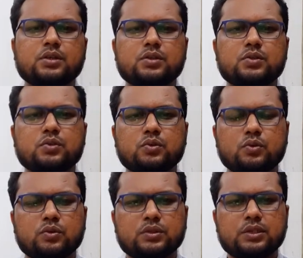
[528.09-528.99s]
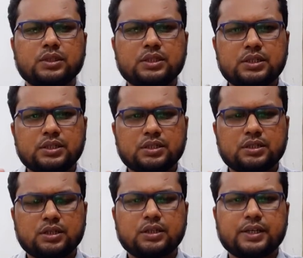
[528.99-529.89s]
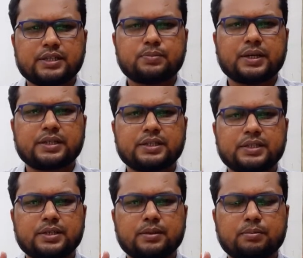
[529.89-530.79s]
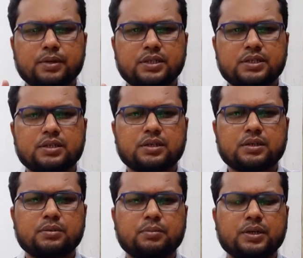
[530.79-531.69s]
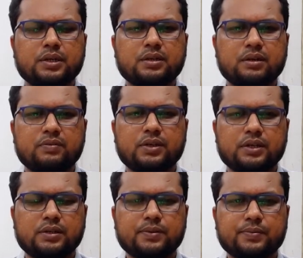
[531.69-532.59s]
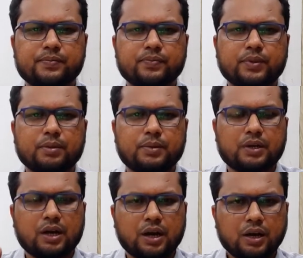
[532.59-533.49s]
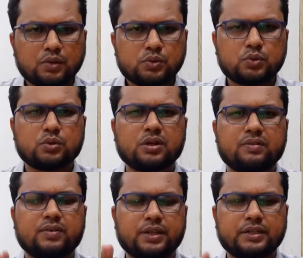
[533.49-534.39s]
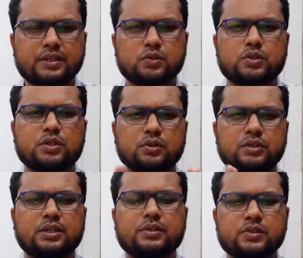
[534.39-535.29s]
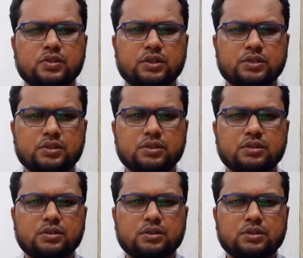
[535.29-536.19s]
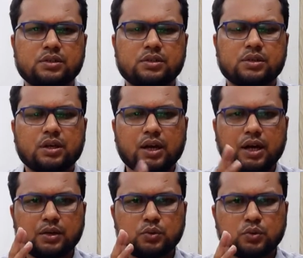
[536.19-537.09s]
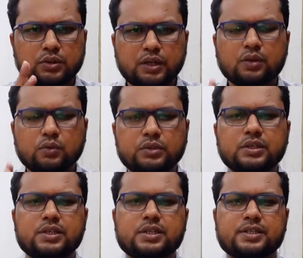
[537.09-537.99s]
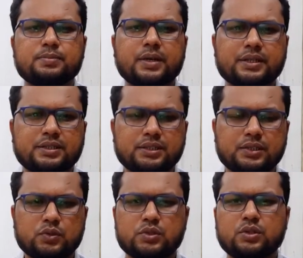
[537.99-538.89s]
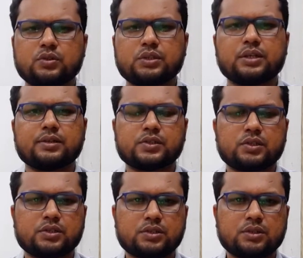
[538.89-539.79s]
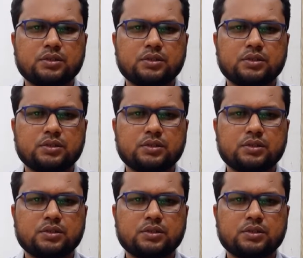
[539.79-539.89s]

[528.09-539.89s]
So these three aspects must be covered, but how to cover in the sociological research, how to deal with these aspects in the sociological research,